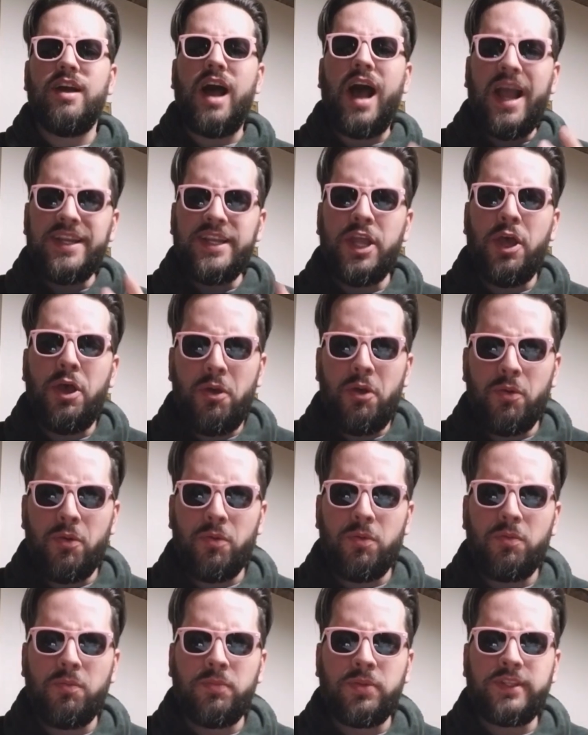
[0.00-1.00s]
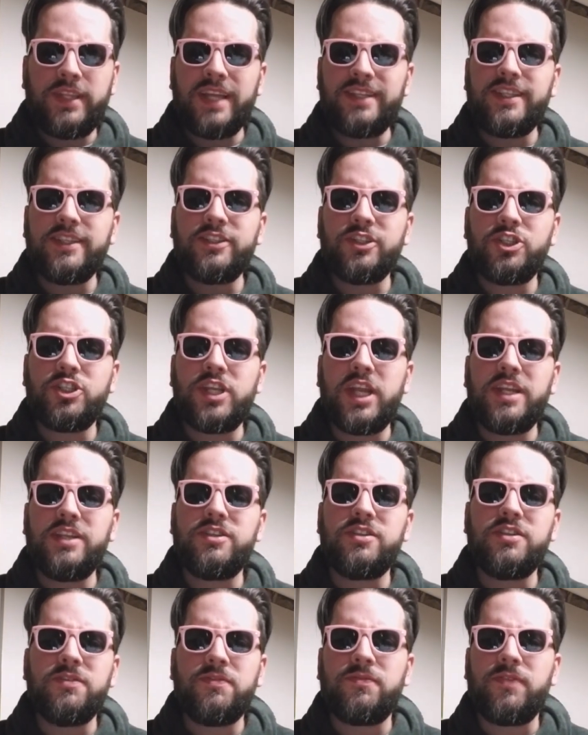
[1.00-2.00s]
I know, but that doesn't
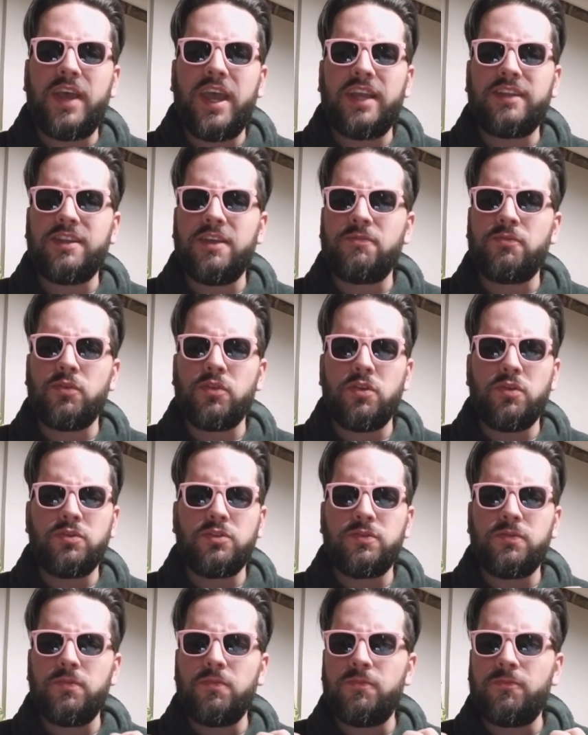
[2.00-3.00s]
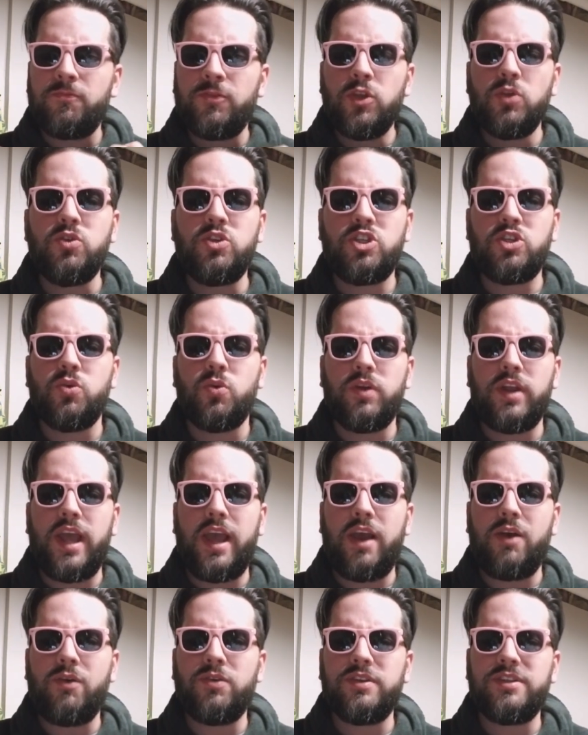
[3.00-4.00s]
change the fact that for those few short
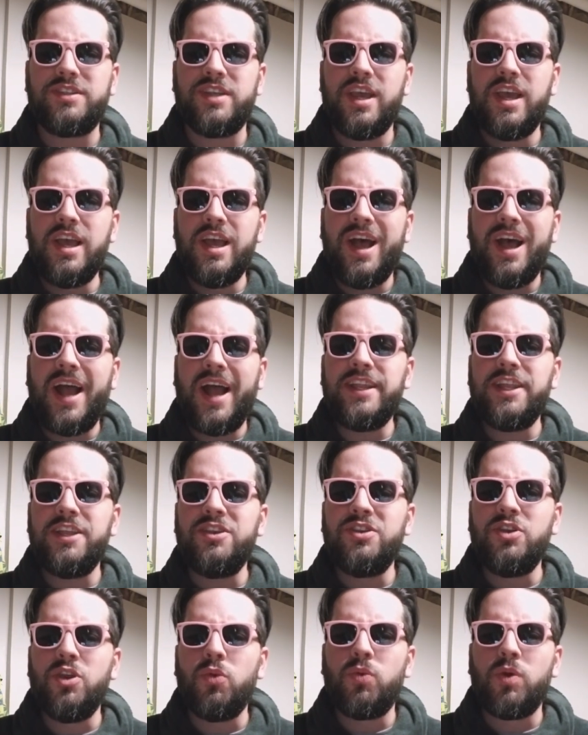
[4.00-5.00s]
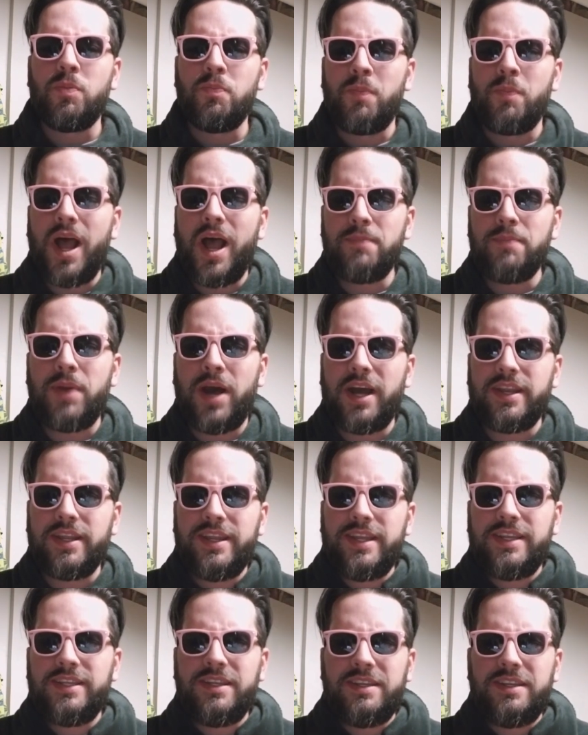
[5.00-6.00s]
hours, I didn't know where my body
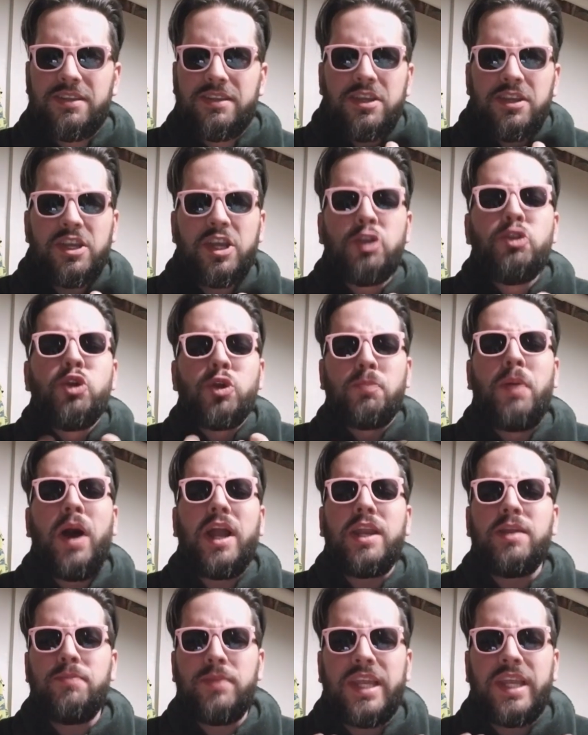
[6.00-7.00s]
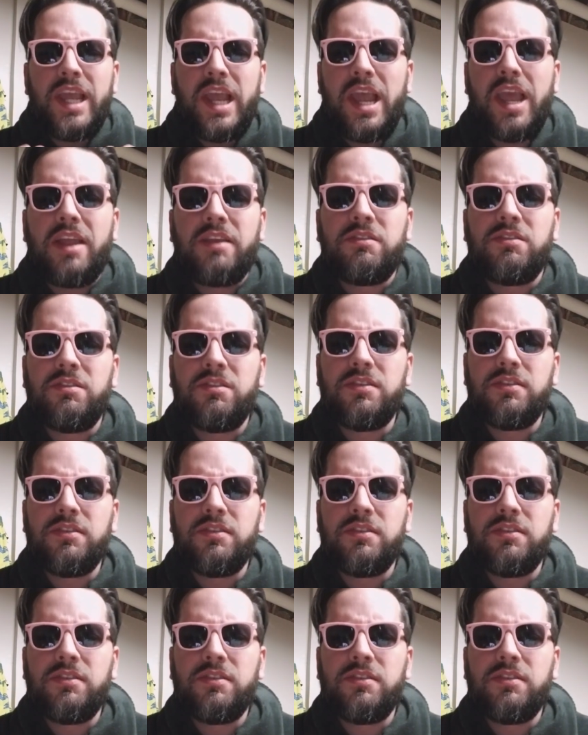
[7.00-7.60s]
ended and your body began.